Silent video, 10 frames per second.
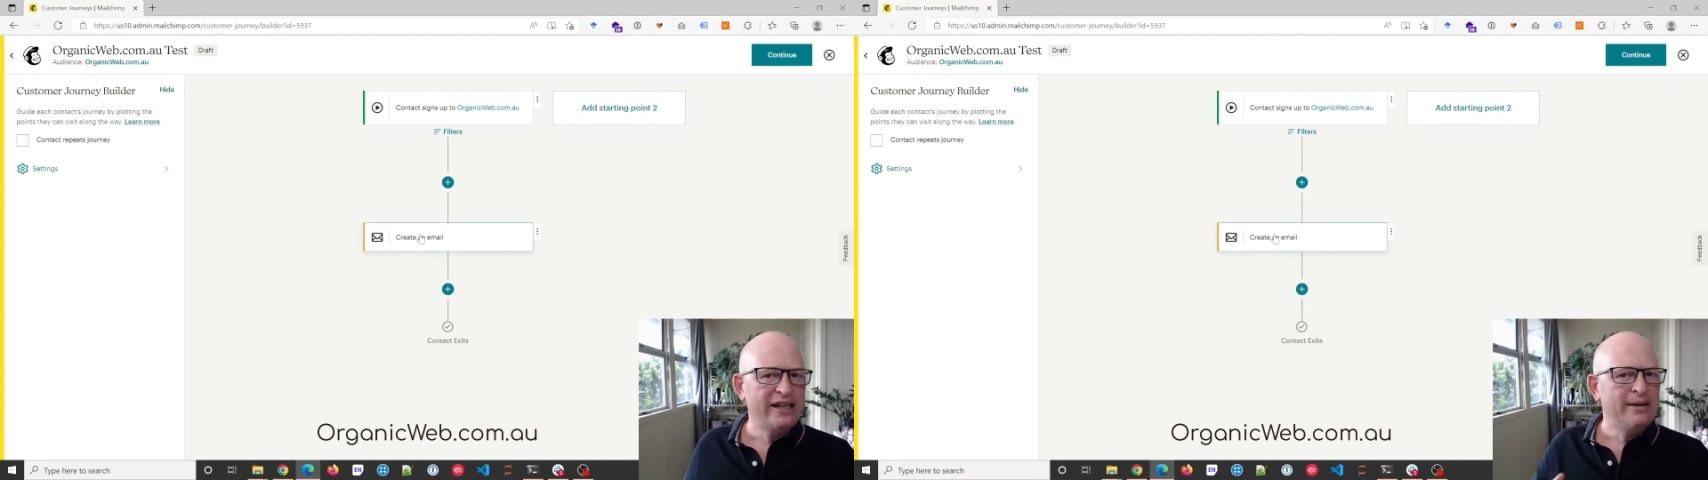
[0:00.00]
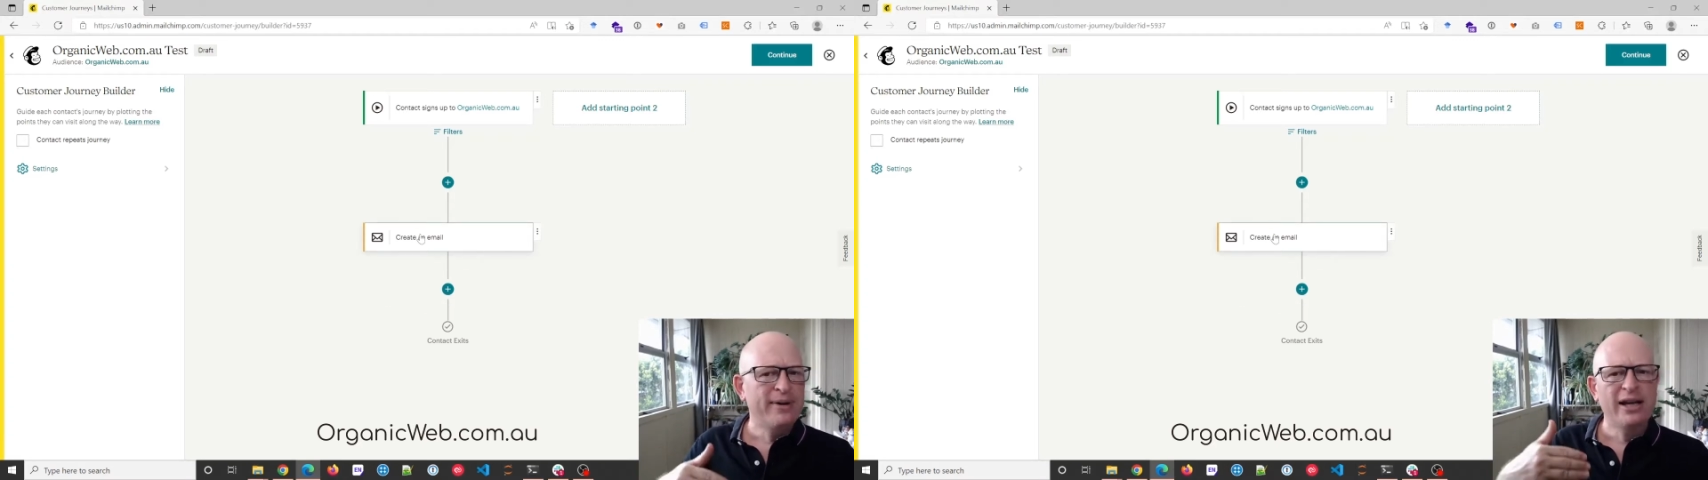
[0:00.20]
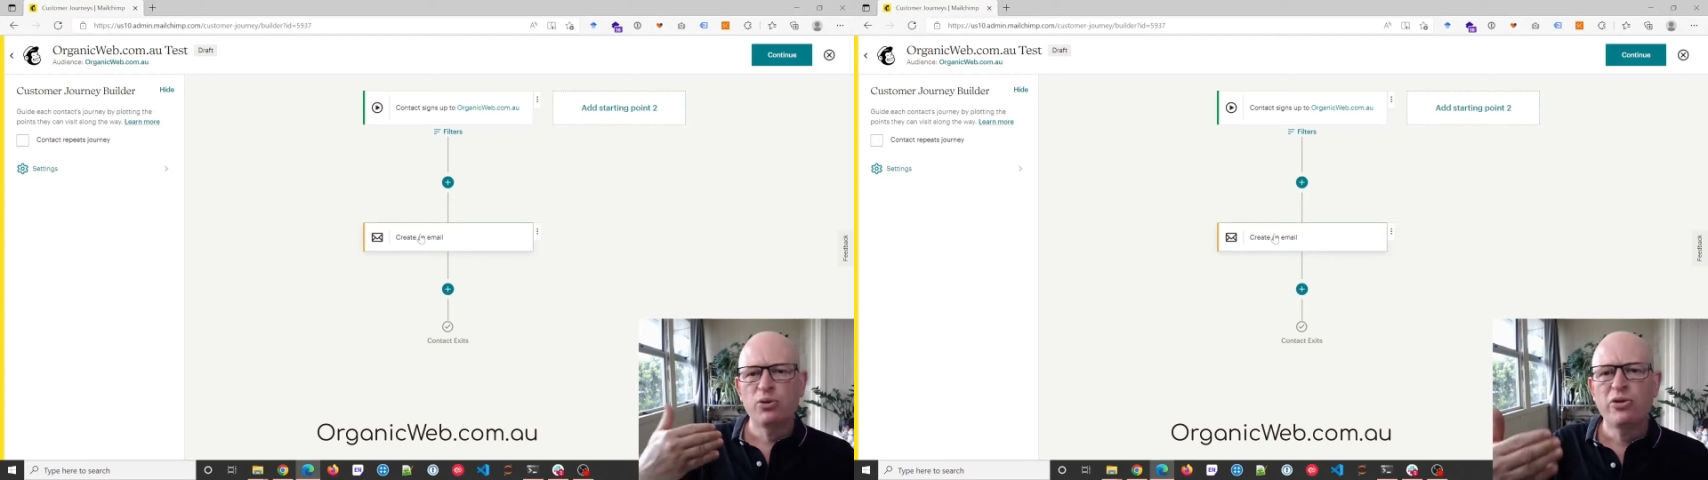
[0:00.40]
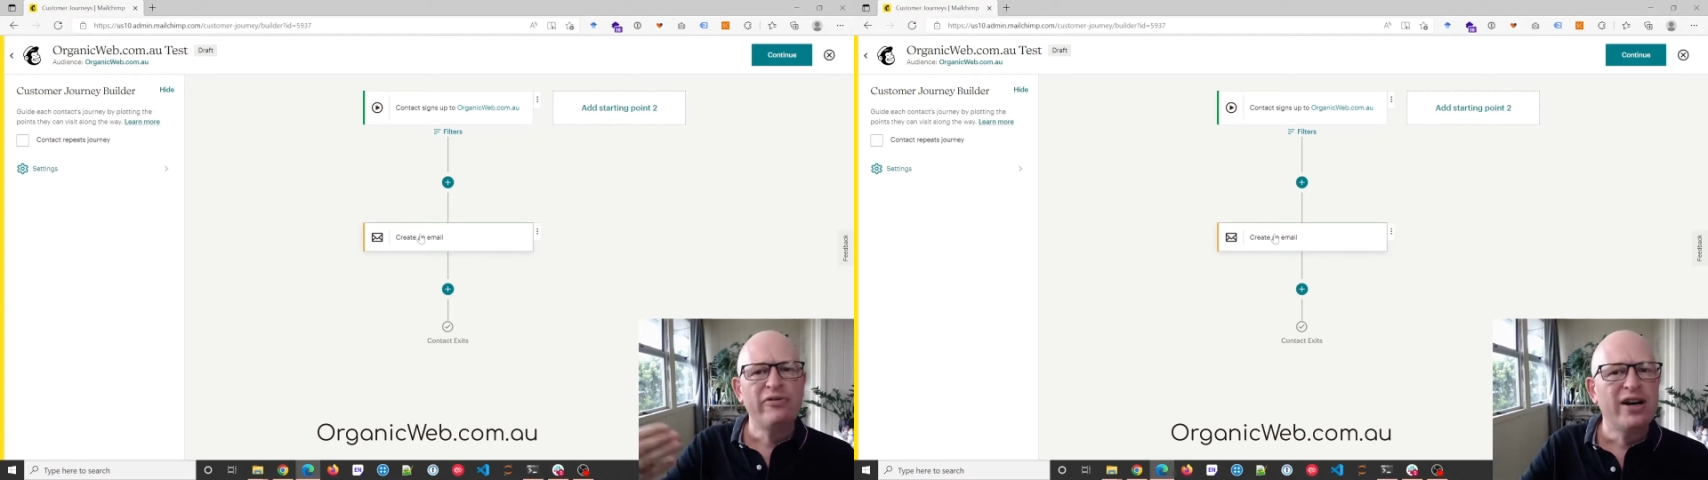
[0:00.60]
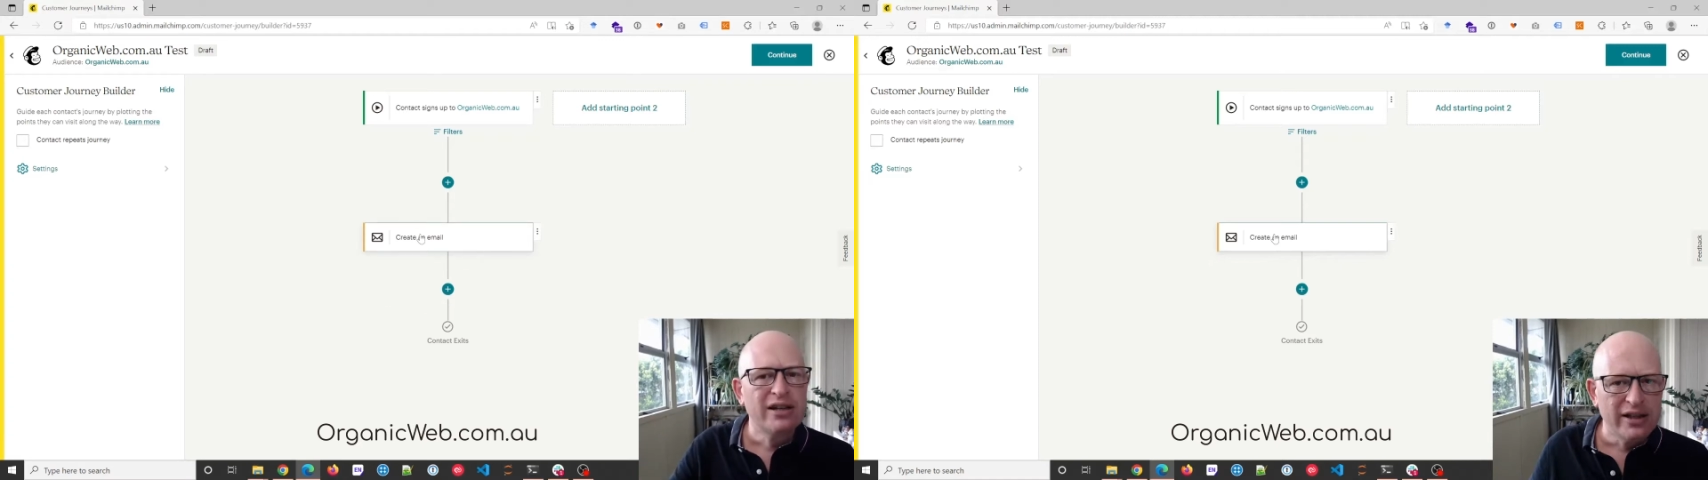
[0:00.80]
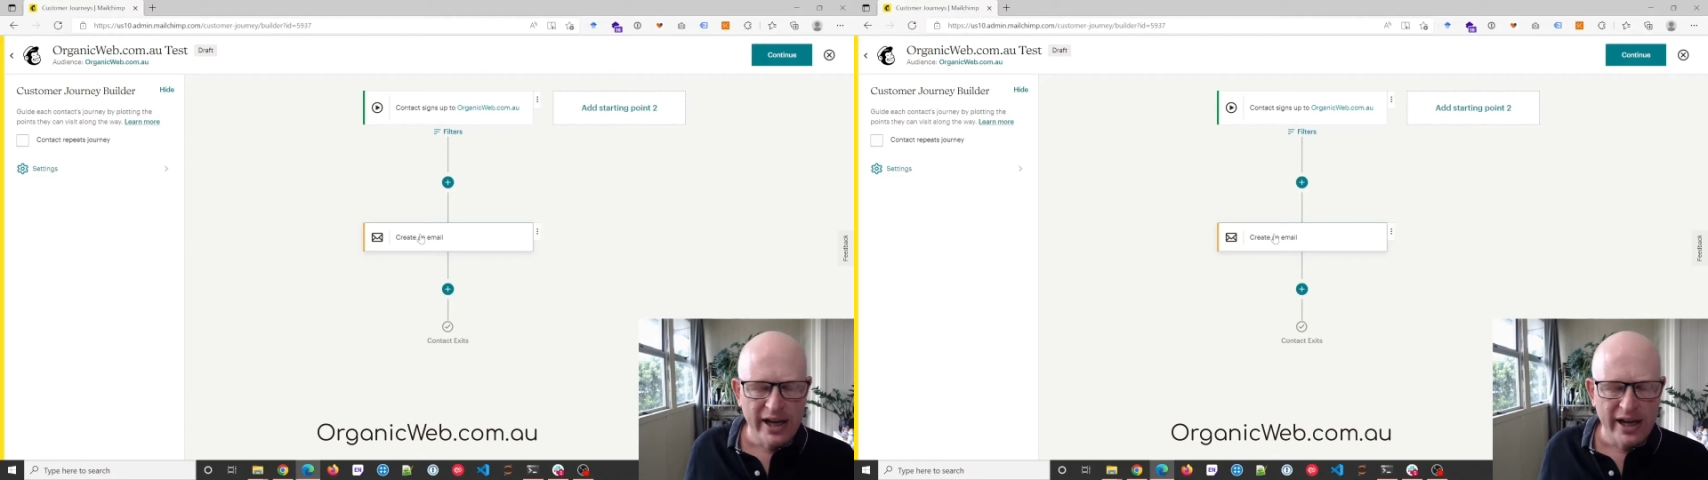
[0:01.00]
email or the final